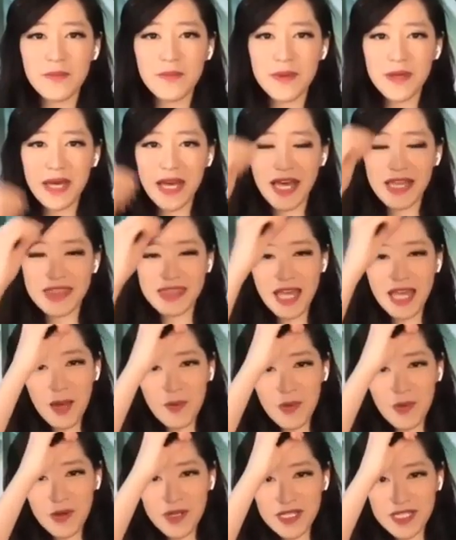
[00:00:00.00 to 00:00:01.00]
But at
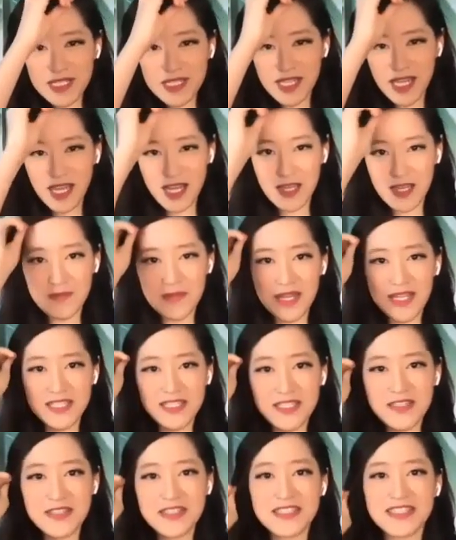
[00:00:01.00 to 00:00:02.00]
that point in time,
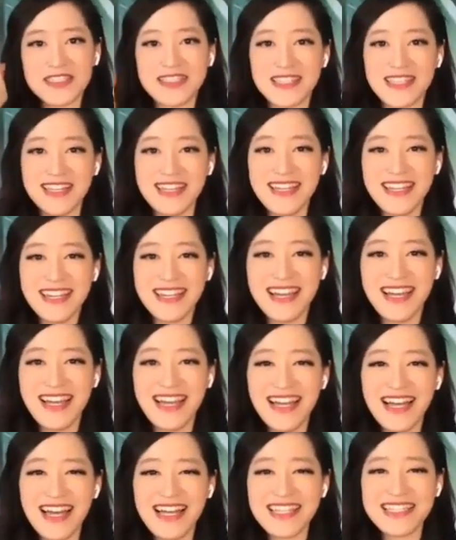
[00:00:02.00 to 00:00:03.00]
as you can see,
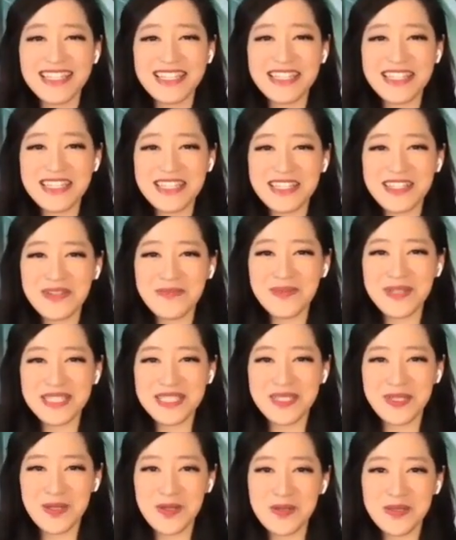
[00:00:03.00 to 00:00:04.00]
it's a little
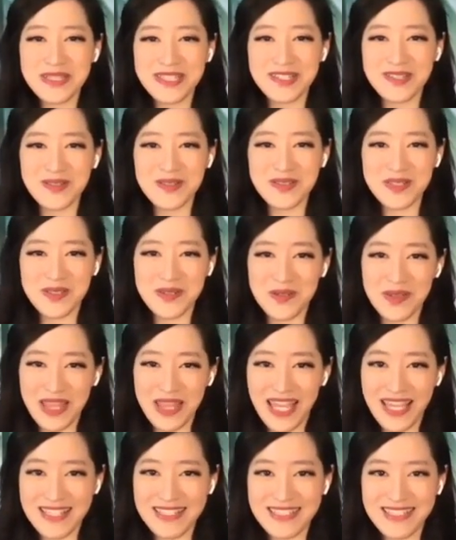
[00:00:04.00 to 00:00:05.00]
bit too little, too
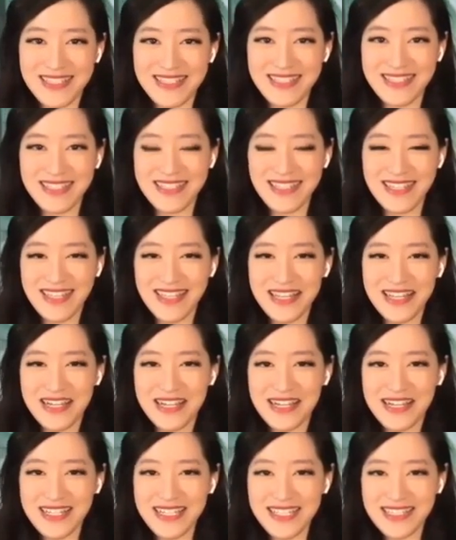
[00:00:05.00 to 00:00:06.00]

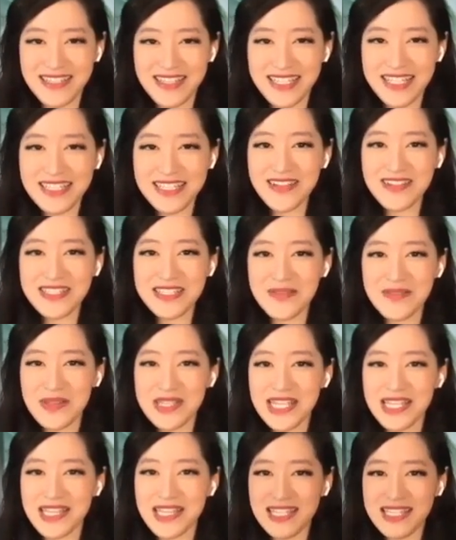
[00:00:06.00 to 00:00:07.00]
late. So these are some
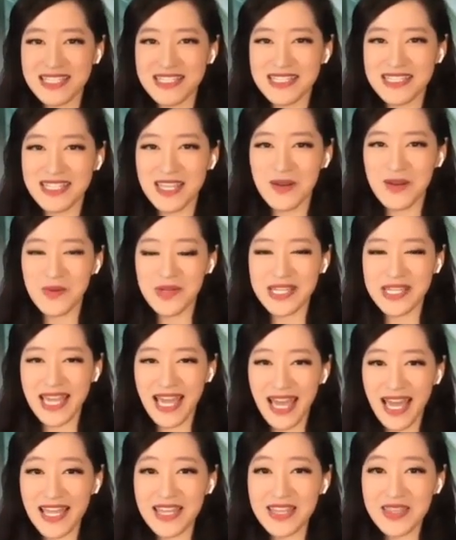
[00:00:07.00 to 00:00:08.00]
of the lessons that we
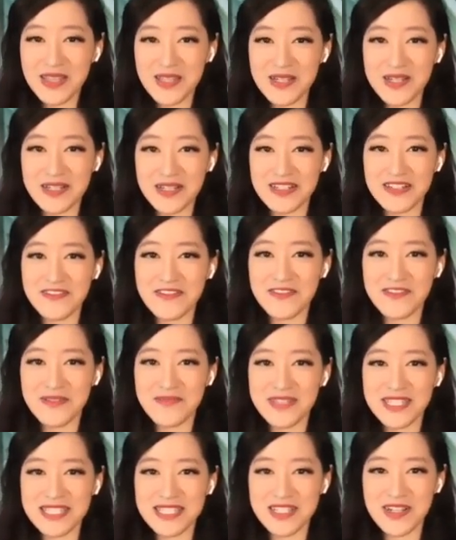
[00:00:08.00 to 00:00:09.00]
can learn
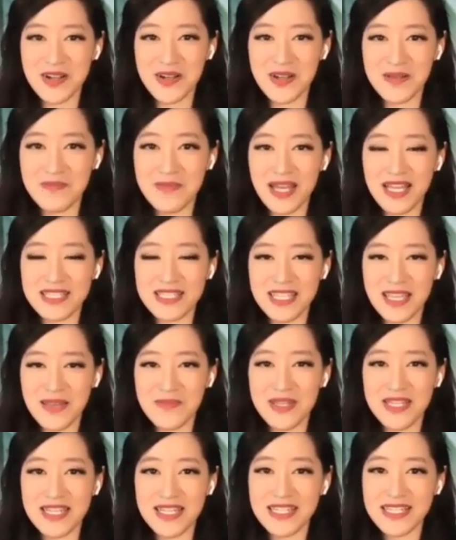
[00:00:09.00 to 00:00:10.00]
from this current
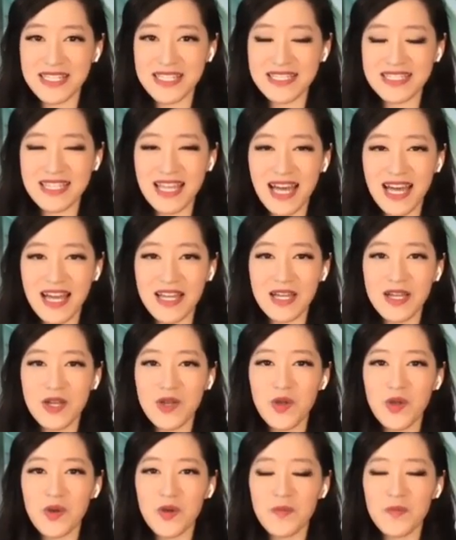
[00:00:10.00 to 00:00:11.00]
pandemic, is that
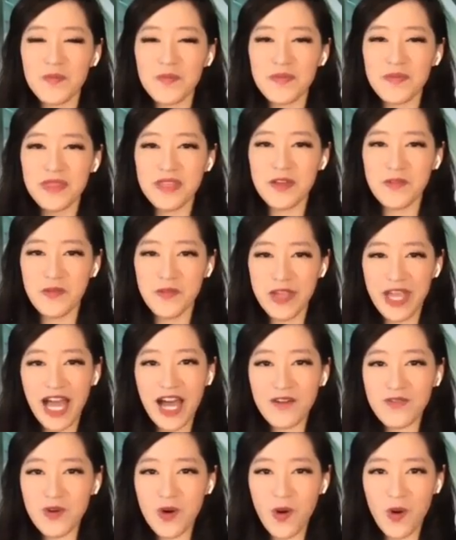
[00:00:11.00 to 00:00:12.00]
if we
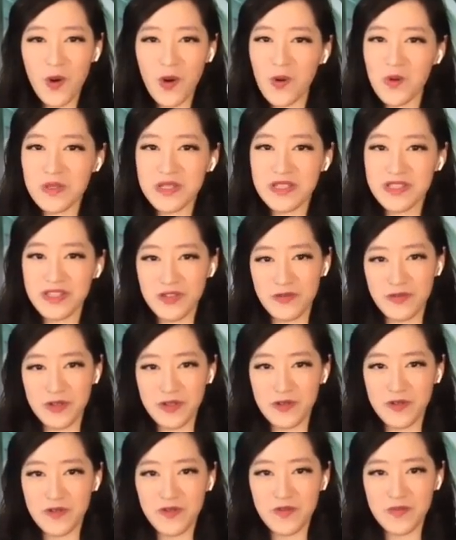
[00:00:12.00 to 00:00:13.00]
have a hole in the
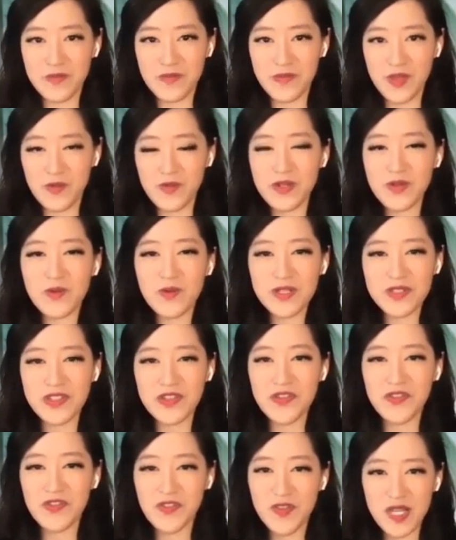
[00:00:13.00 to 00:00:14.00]
roof, we want
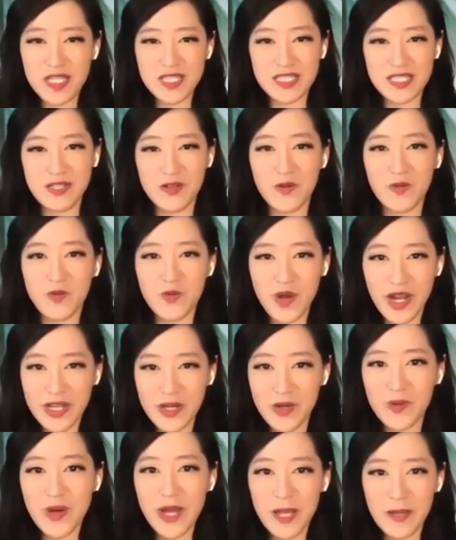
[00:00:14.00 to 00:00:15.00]
to fix it
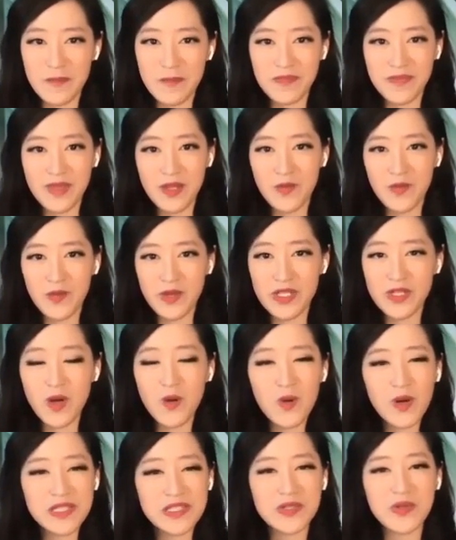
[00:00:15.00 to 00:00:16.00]
right away. We
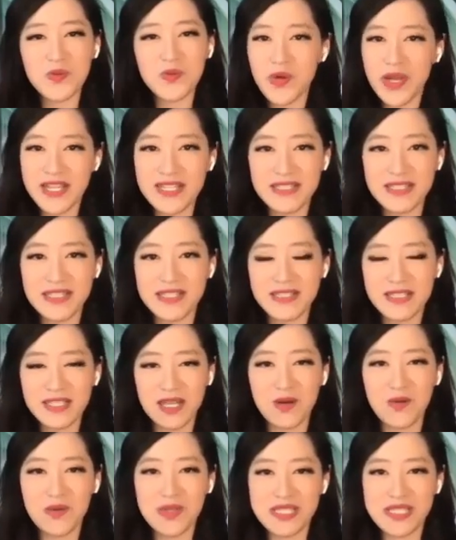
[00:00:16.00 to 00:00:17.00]
don't want to wait
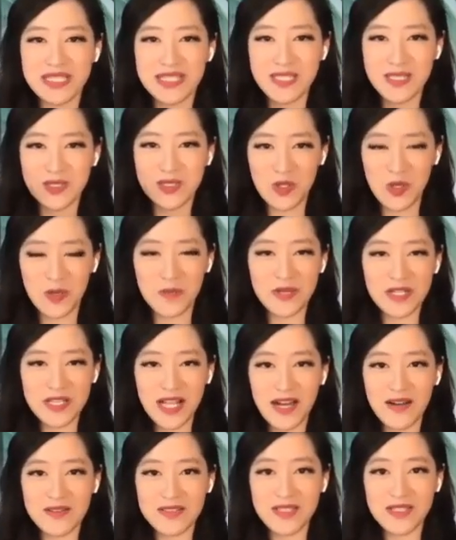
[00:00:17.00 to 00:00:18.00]
until we see storm
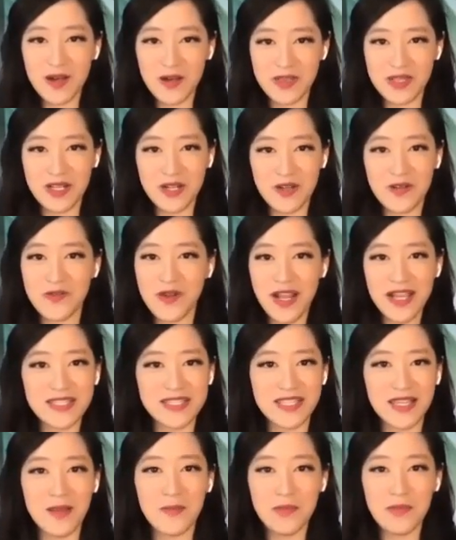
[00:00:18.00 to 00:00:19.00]
clouds on the
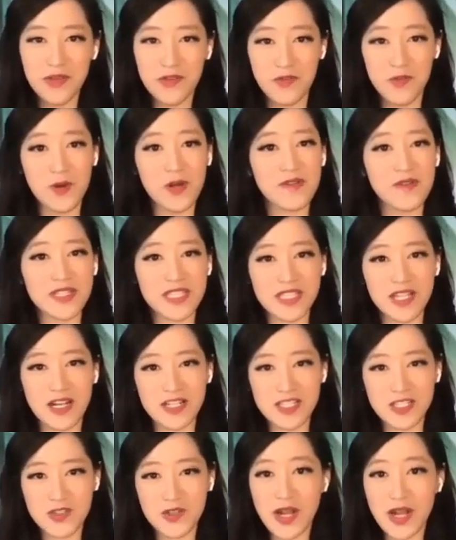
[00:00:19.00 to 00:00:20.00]
horizon before we
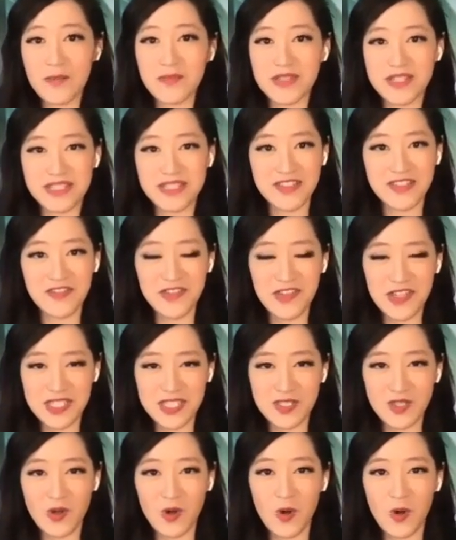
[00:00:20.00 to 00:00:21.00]
start scrambling to
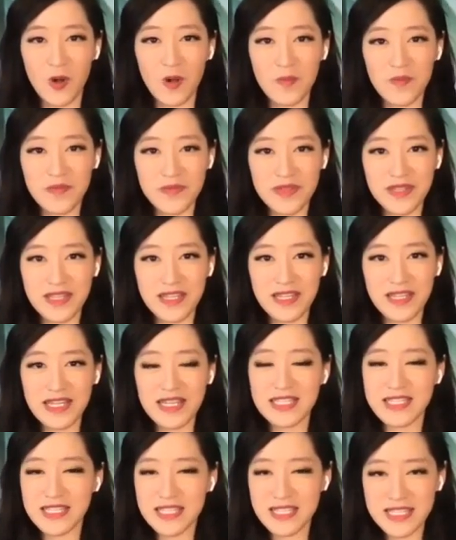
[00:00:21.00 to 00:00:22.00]
fix the hole.
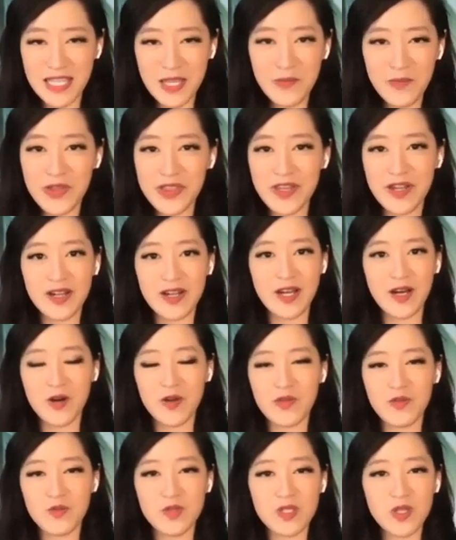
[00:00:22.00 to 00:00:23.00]
It's the same with our
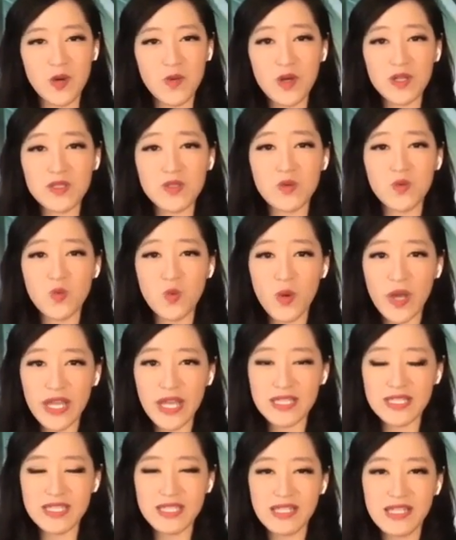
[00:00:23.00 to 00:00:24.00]
health. We don't want to
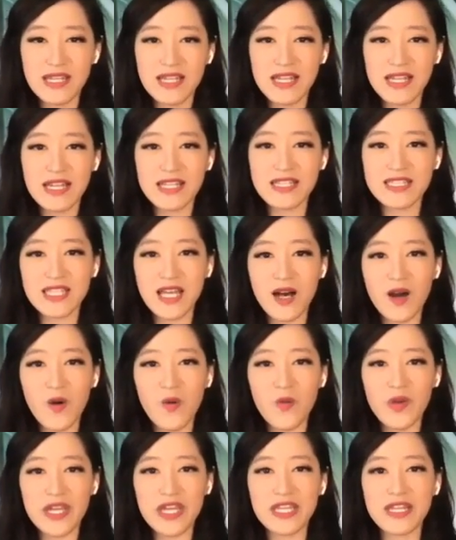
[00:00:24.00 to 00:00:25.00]
wait
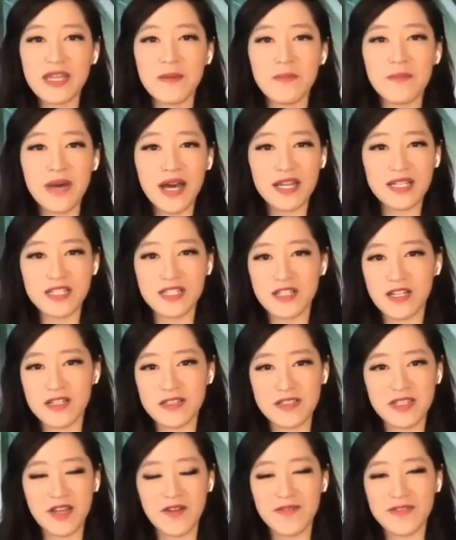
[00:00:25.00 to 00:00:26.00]
until we can imagine
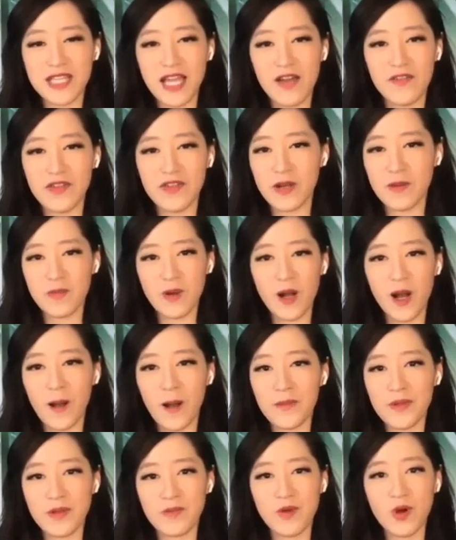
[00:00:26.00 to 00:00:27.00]
ourselves having a
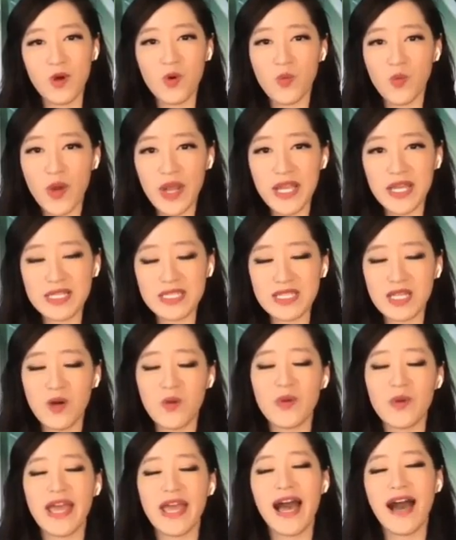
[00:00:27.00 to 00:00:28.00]
problem, or wait
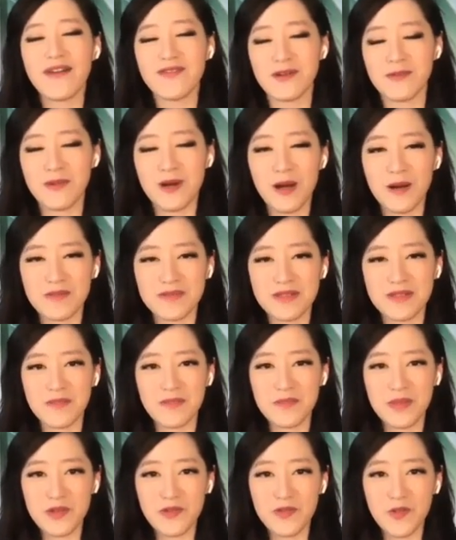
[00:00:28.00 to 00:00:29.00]
until we have a
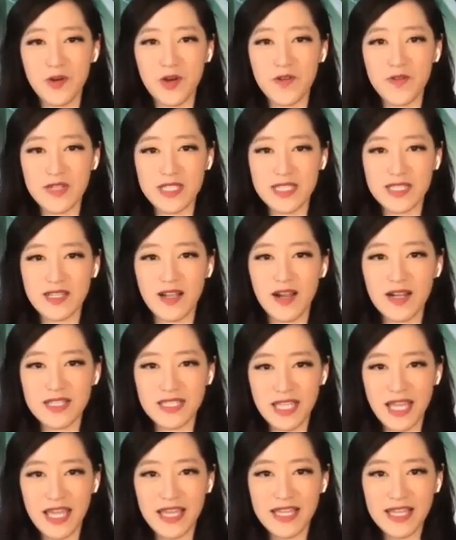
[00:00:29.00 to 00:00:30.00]
problem before we start
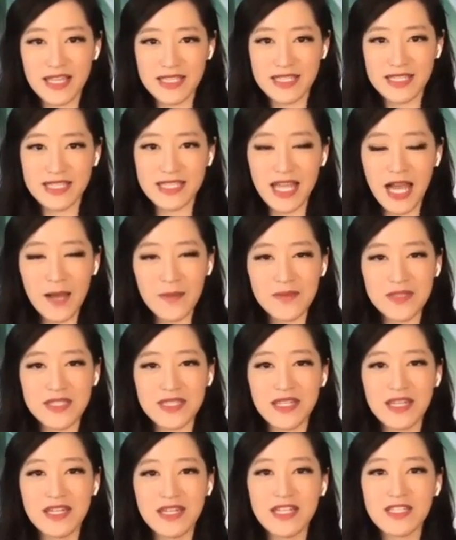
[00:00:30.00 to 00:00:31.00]
taking
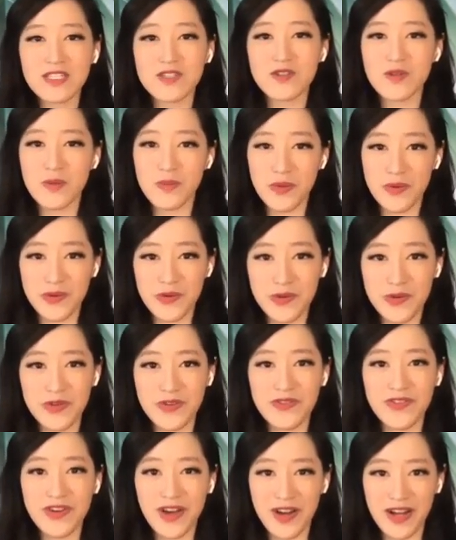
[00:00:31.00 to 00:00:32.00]
steps to
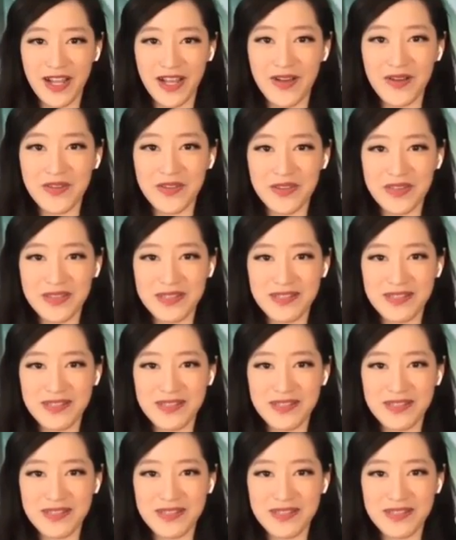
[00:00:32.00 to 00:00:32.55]
improve our health.